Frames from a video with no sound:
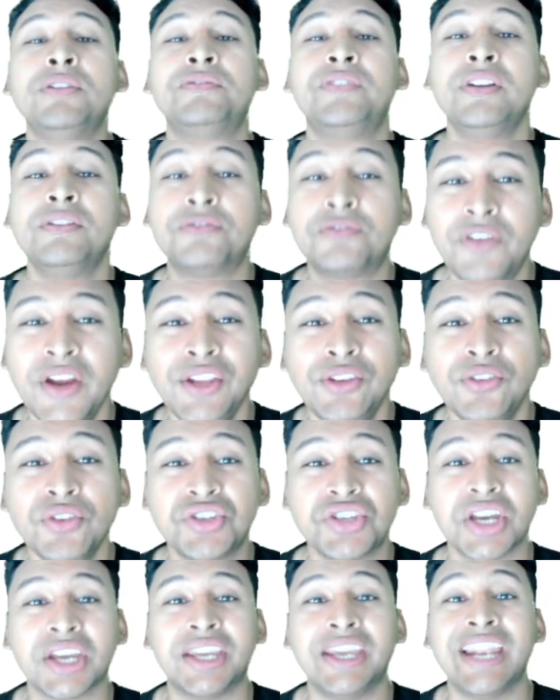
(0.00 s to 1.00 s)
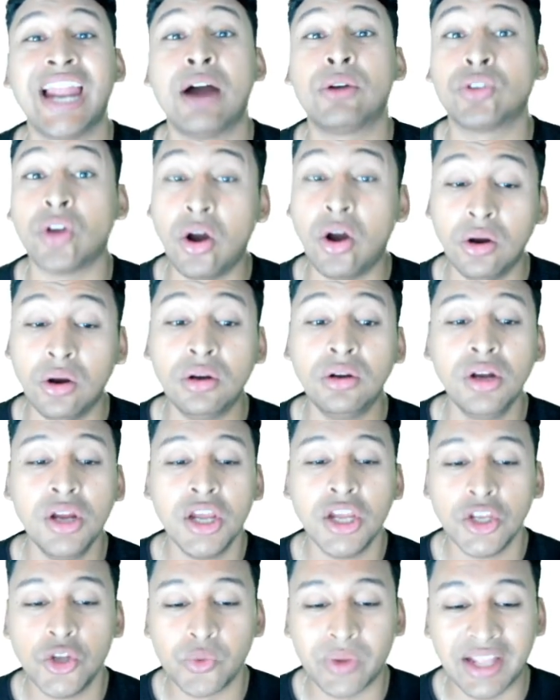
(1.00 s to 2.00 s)
Feel free to check it out, or
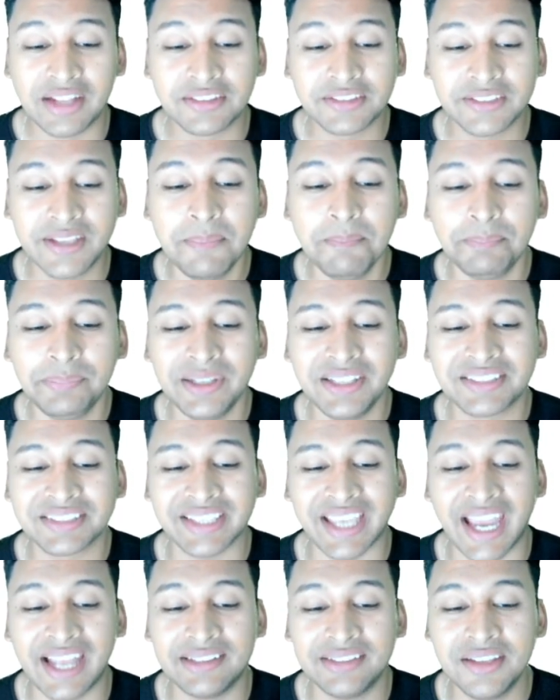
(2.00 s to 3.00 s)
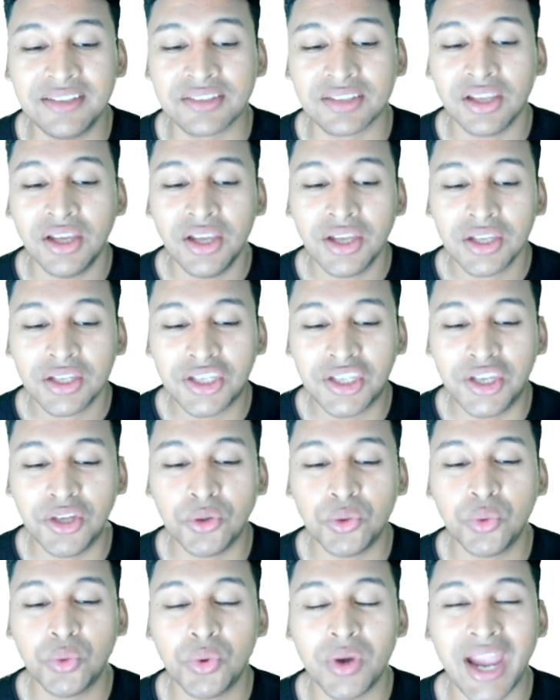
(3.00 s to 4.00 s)
you can simply scan this
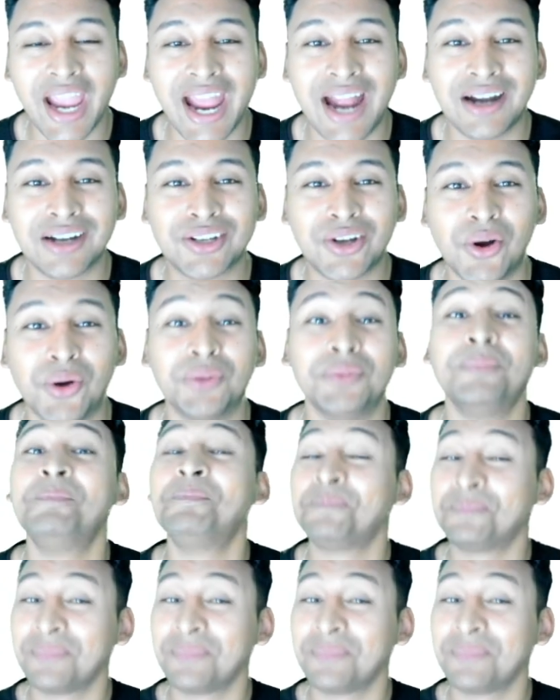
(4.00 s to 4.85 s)
QR code.